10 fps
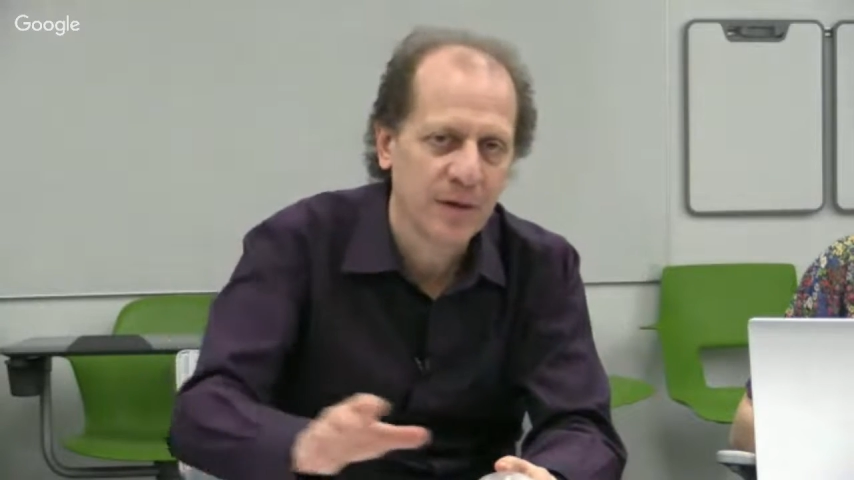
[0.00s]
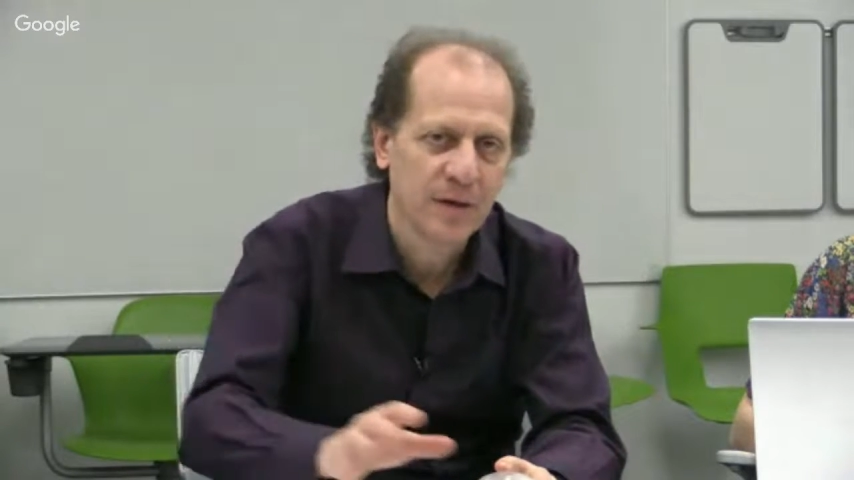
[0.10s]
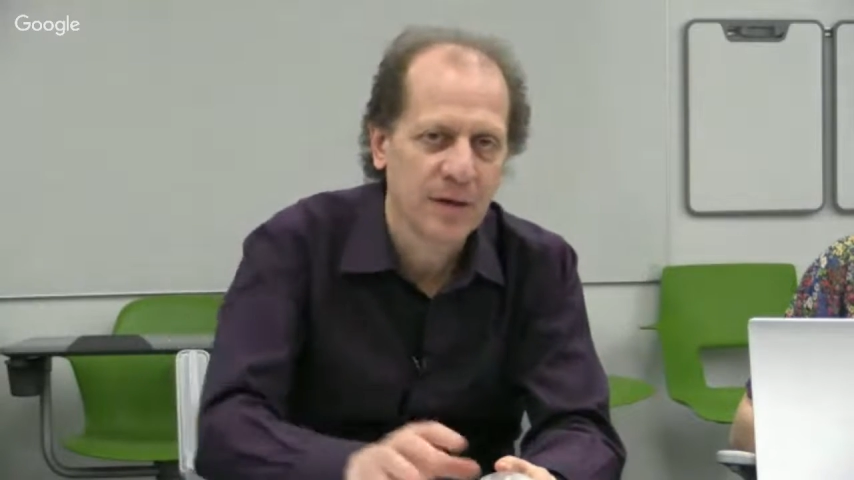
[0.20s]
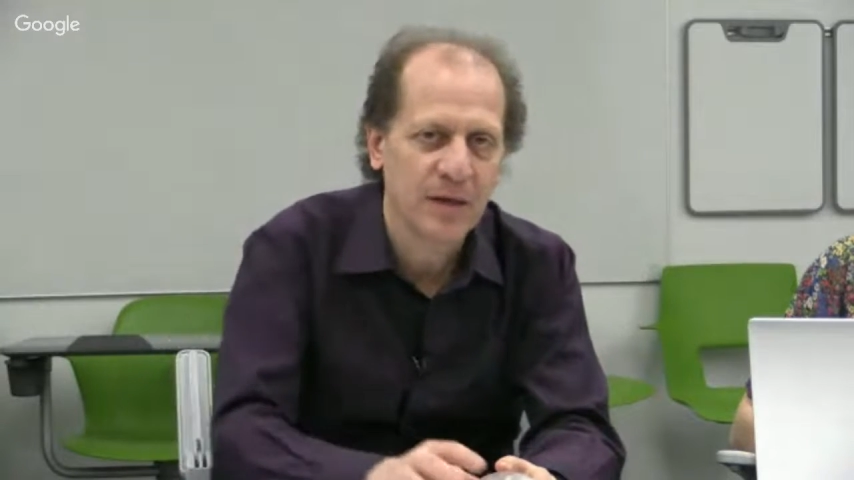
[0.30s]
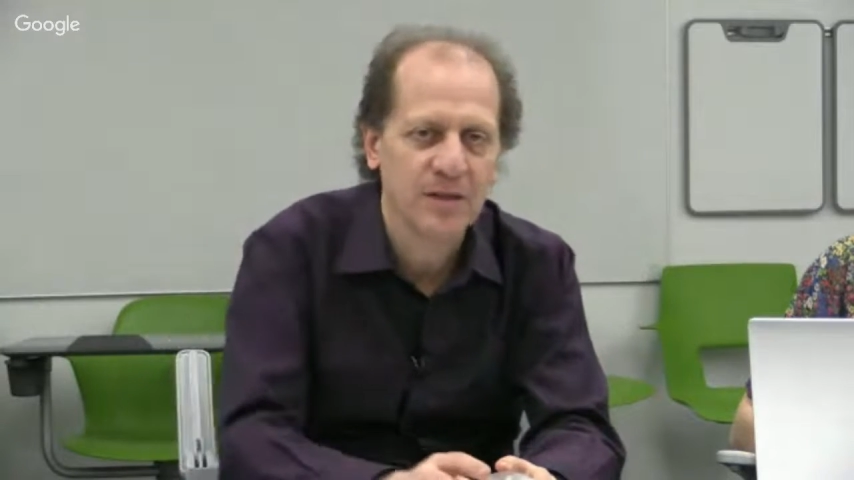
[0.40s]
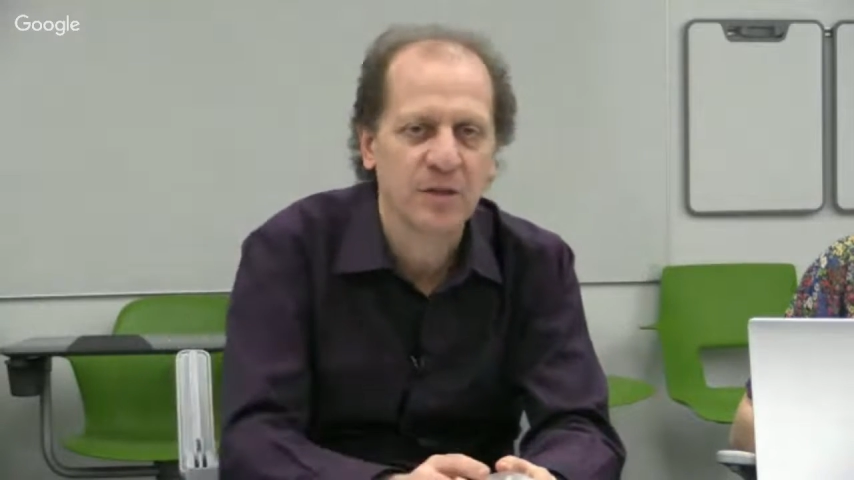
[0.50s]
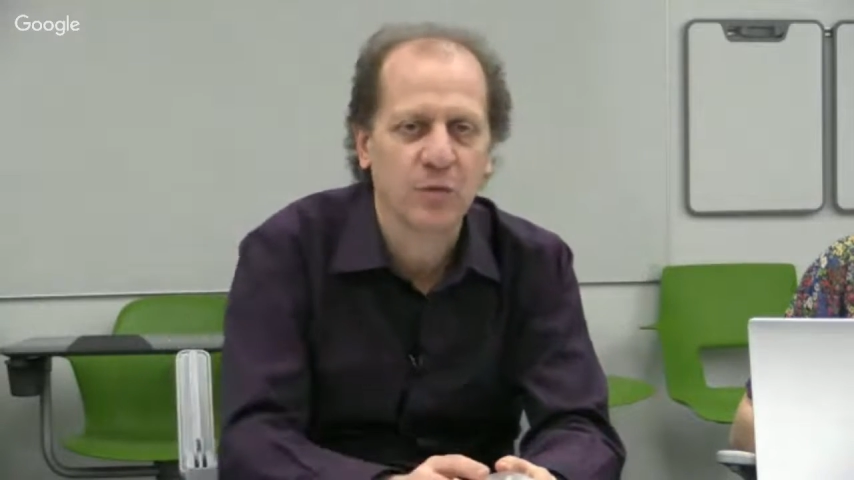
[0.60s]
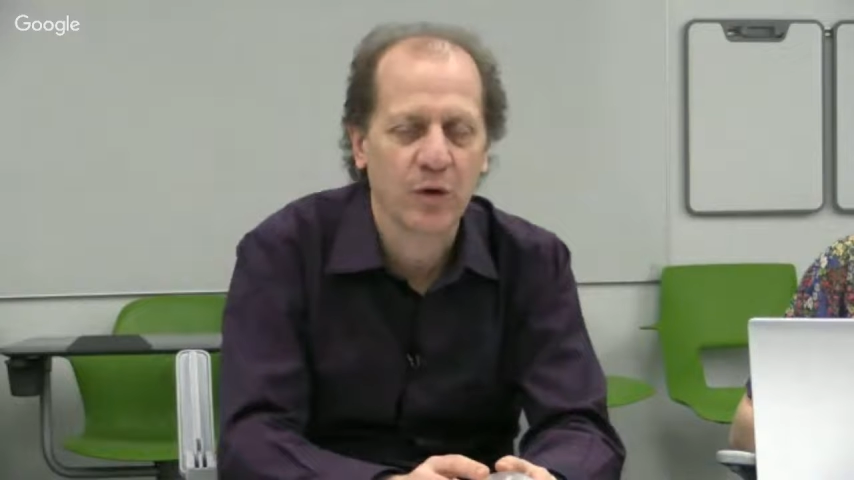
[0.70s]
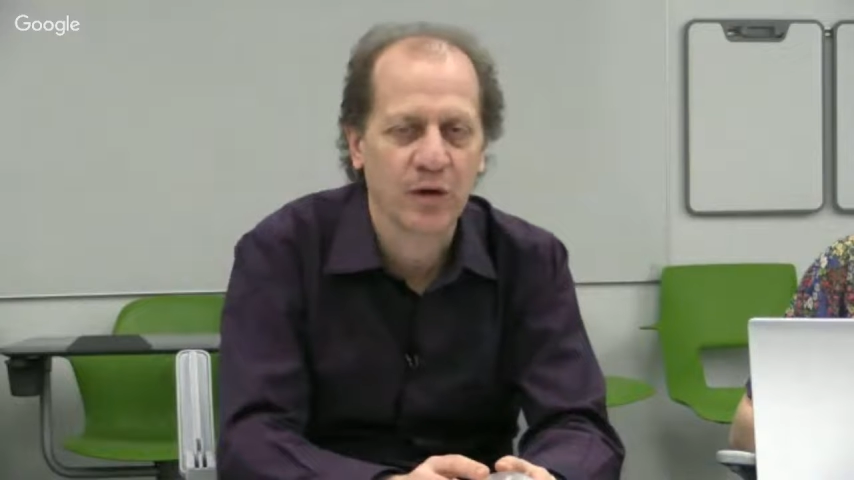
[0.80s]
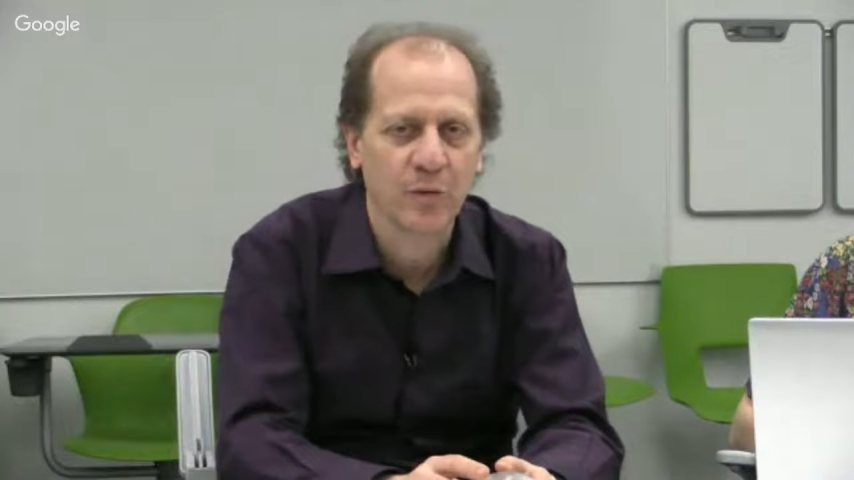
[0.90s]
isn't
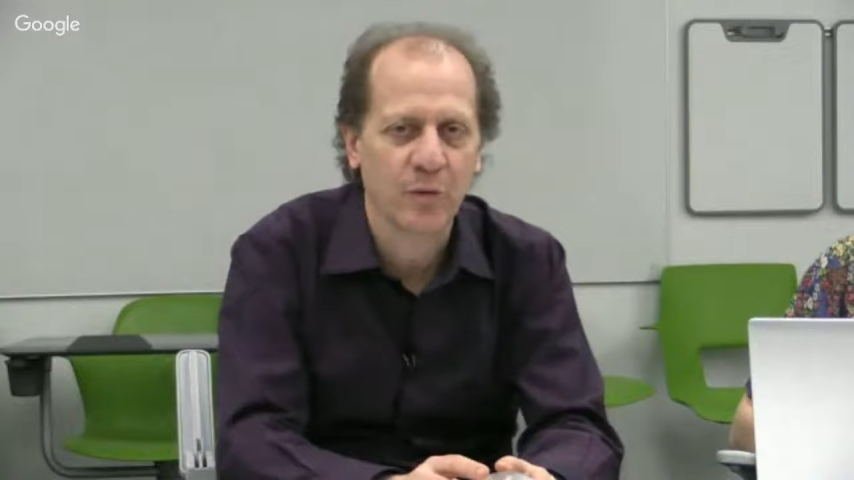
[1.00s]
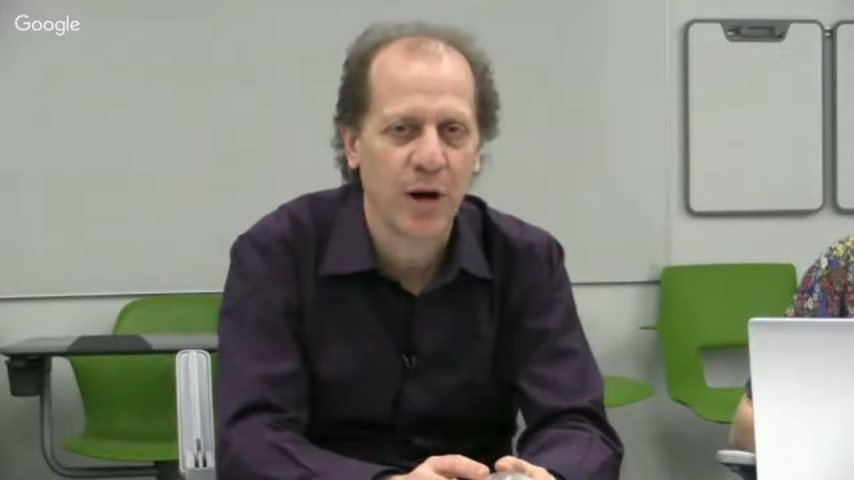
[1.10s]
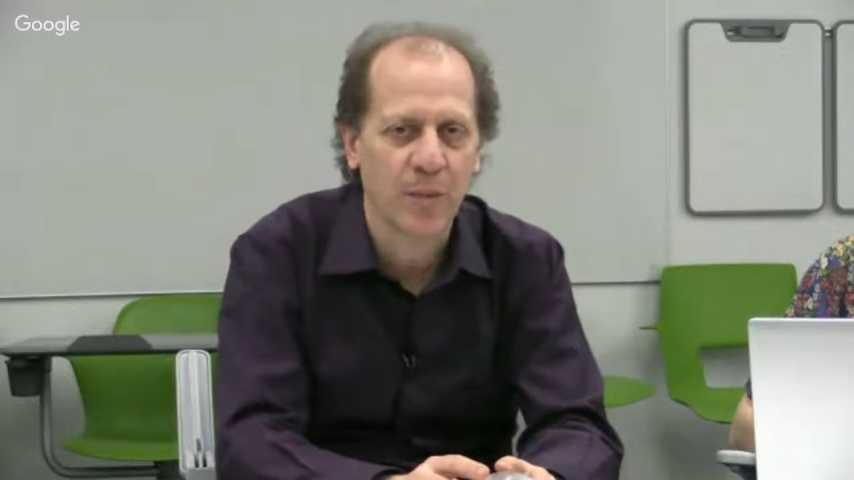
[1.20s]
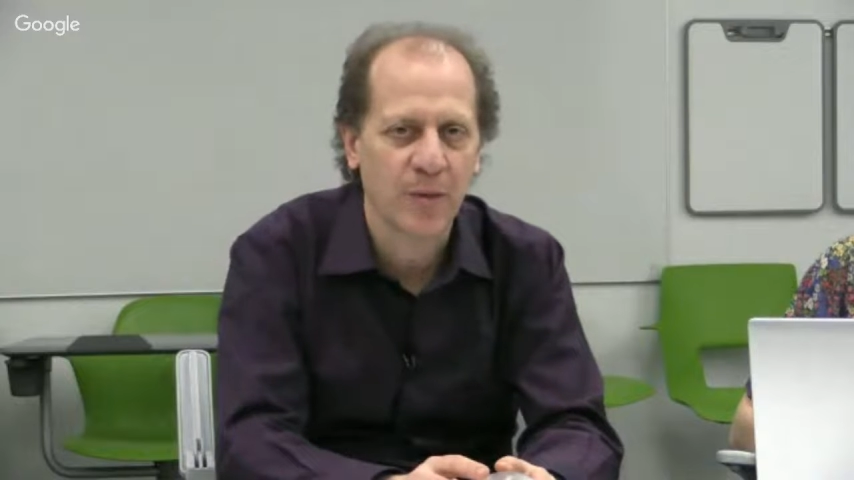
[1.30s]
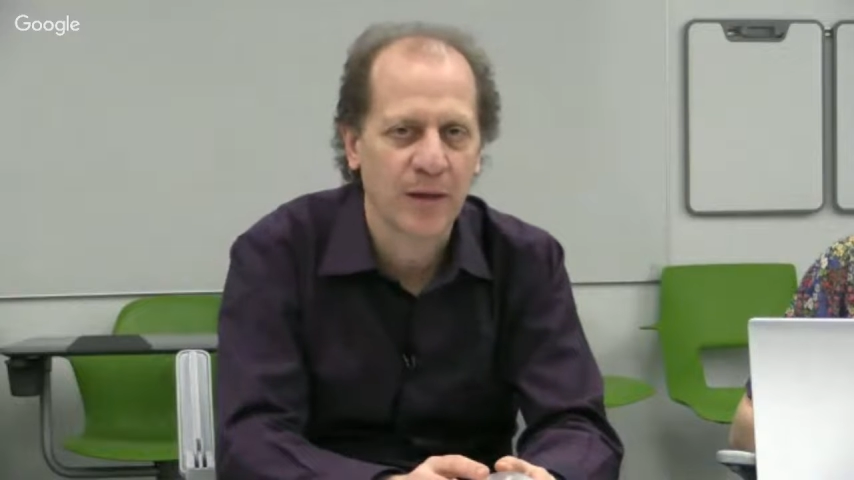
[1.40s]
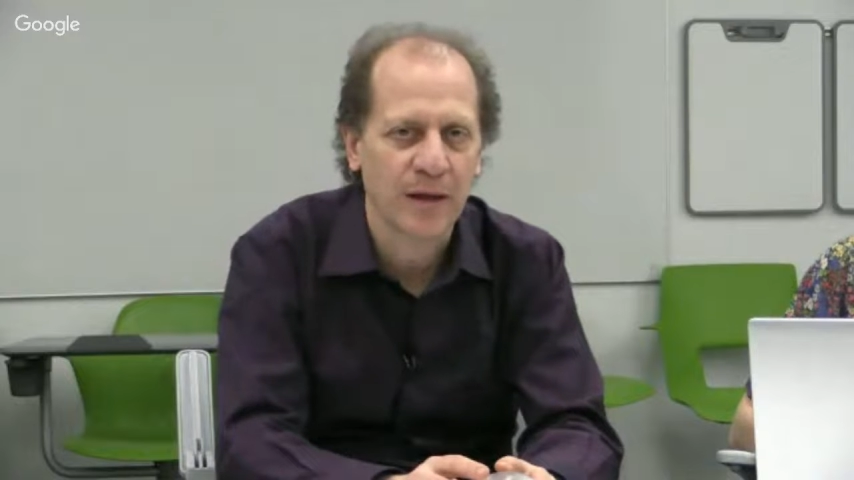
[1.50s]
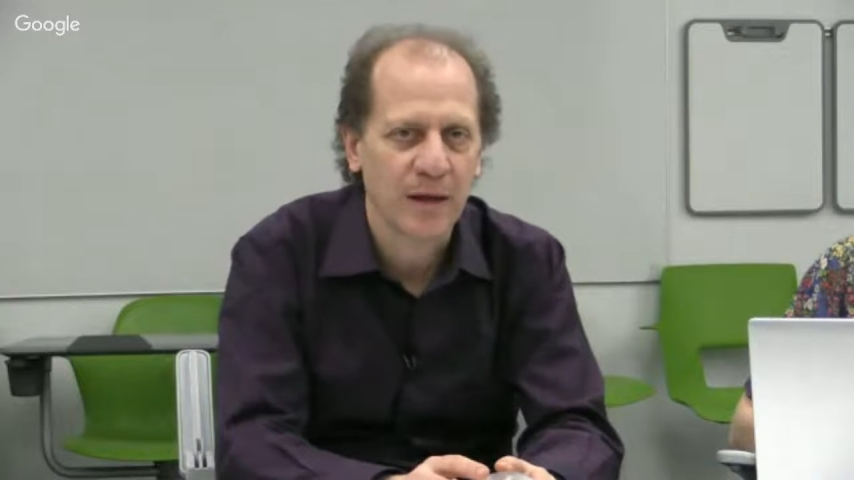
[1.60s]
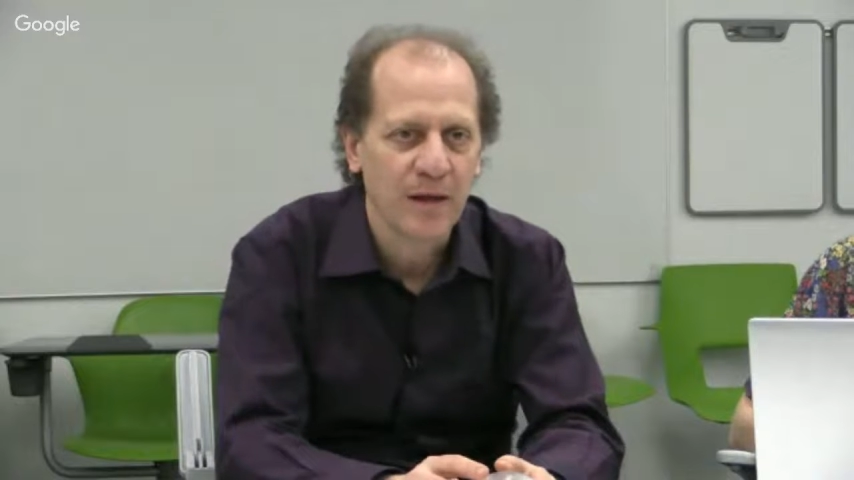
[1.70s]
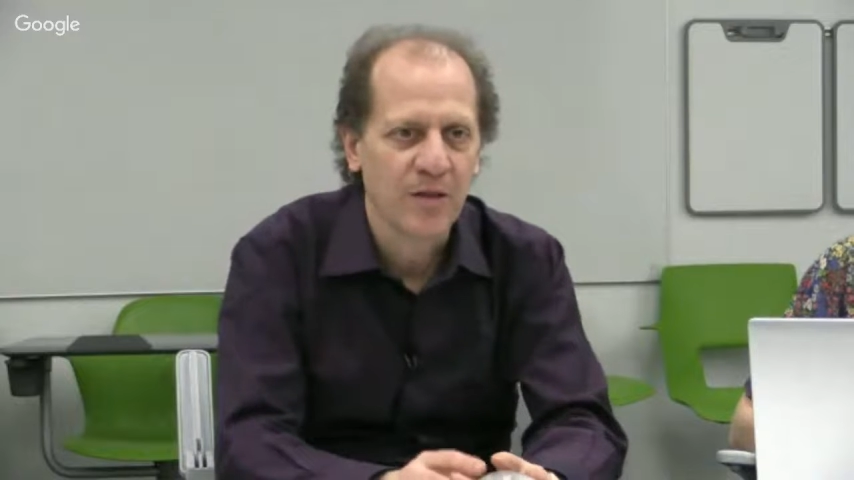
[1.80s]
working properly.